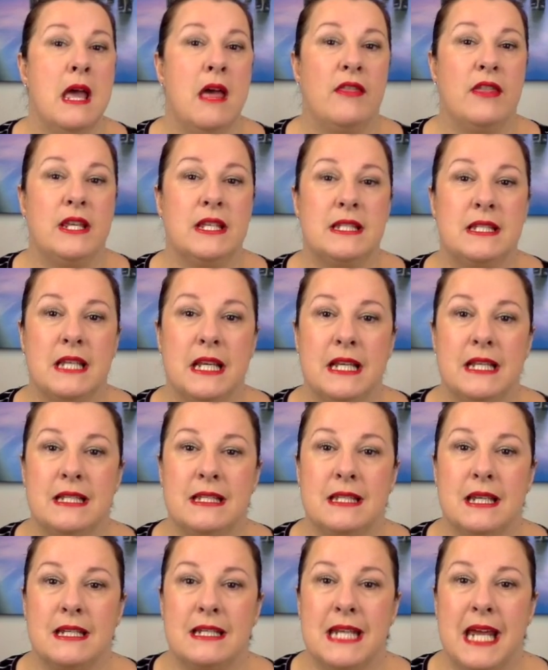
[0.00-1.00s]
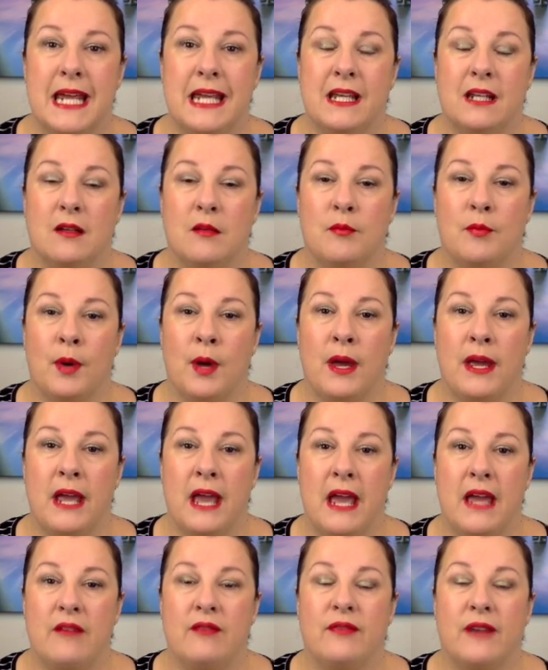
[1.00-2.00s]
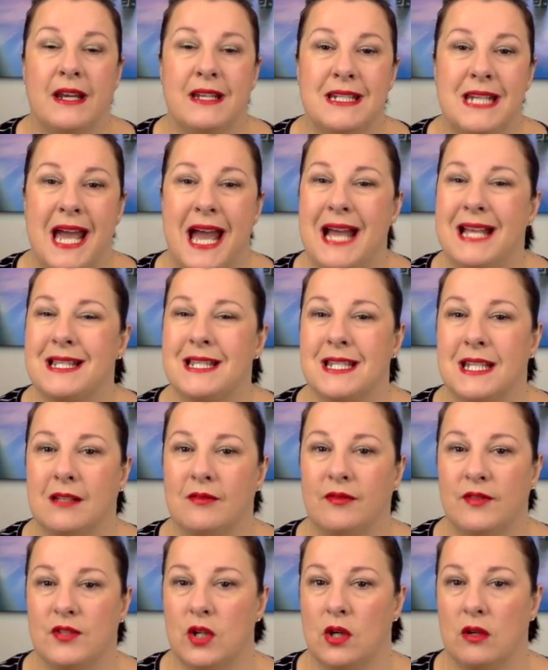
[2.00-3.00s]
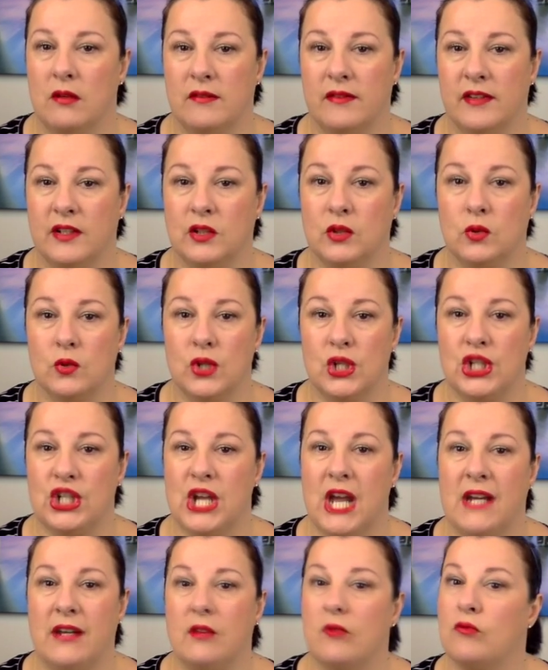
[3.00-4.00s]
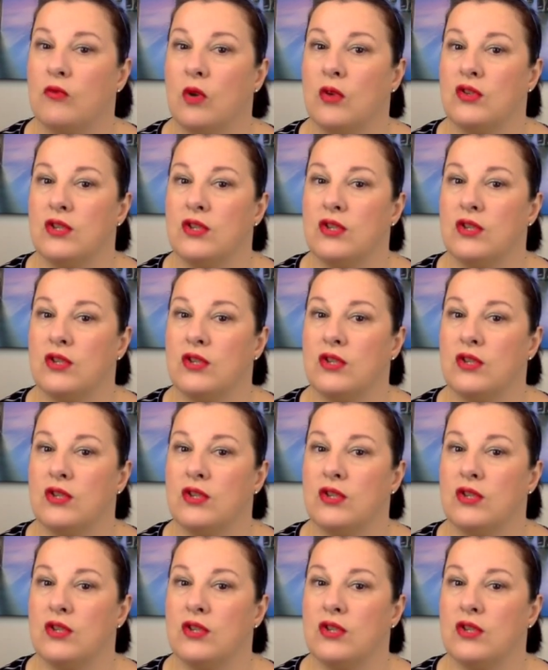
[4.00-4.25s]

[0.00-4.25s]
This is taken by a fantastic photographer called Shannon.